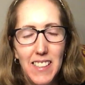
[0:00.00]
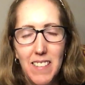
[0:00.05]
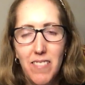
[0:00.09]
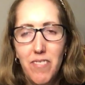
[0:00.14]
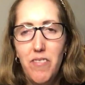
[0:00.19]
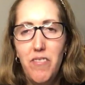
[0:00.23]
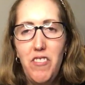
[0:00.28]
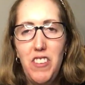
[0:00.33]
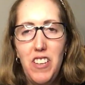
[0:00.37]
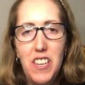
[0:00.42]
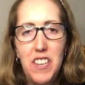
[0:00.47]

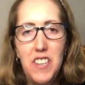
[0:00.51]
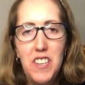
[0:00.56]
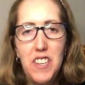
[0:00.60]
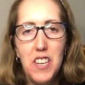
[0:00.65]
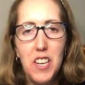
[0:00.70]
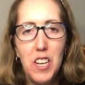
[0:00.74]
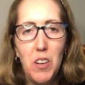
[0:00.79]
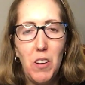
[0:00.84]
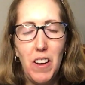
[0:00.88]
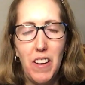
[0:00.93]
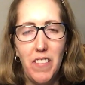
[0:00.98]

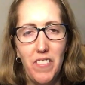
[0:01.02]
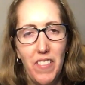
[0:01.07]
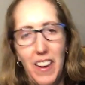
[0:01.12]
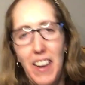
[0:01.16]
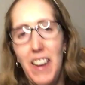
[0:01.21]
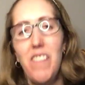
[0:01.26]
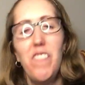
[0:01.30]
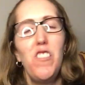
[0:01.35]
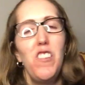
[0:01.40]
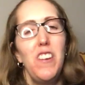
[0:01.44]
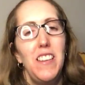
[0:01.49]
video of
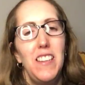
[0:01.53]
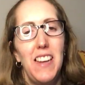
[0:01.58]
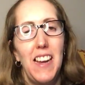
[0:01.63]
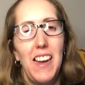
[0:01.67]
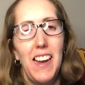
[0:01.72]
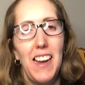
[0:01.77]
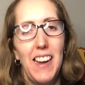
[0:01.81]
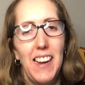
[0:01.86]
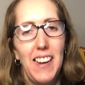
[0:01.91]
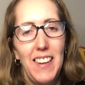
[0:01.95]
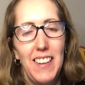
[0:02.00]
every
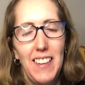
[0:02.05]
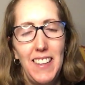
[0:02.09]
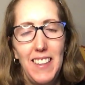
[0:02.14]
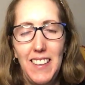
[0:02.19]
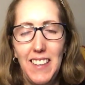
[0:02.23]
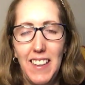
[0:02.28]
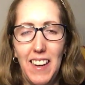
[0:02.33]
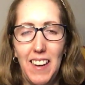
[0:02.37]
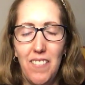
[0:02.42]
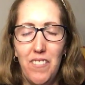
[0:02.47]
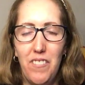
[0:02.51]
day
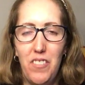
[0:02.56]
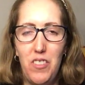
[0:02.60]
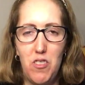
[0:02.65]
of